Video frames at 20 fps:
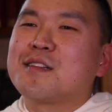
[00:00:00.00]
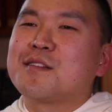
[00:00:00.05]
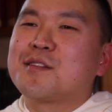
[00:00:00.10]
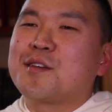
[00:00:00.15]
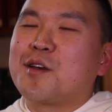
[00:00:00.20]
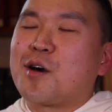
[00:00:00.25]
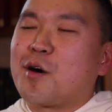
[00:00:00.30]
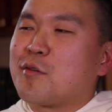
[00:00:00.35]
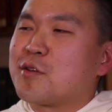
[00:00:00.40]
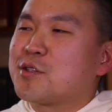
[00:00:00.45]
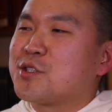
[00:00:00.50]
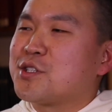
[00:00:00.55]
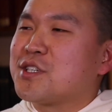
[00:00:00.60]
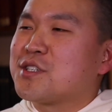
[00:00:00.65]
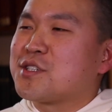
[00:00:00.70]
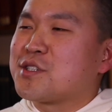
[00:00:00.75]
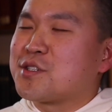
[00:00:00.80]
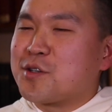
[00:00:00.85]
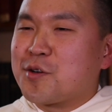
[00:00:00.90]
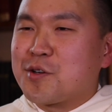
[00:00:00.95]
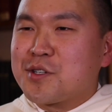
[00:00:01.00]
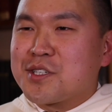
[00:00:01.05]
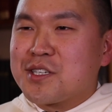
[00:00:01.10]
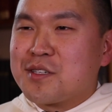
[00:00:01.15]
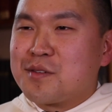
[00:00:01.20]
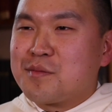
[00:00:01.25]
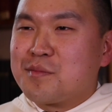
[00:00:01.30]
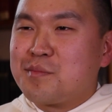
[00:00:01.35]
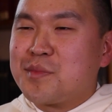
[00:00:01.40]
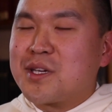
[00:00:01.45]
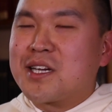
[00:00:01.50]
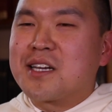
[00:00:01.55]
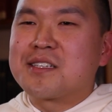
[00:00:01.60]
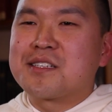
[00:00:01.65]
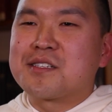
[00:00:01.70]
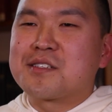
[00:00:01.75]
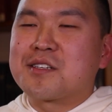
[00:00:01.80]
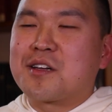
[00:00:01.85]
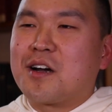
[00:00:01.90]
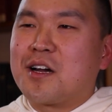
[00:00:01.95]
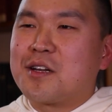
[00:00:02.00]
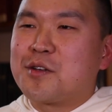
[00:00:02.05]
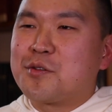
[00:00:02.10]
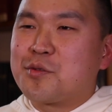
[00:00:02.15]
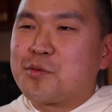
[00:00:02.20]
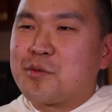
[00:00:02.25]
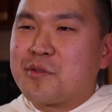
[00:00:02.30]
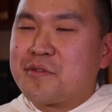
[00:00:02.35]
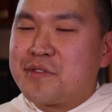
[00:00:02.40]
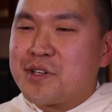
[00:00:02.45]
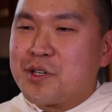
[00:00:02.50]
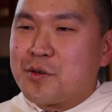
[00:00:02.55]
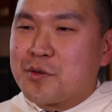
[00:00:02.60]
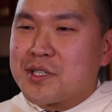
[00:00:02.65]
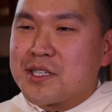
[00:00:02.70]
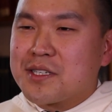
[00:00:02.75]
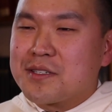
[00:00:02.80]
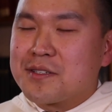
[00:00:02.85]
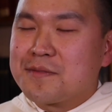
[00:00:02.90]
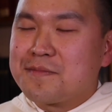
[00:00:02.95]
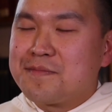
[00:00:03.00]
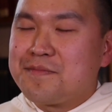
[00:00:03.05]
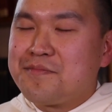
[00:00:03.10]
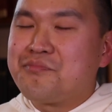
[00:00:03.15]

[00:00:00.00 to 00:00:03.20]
Theology is certain because it's God who revealed it.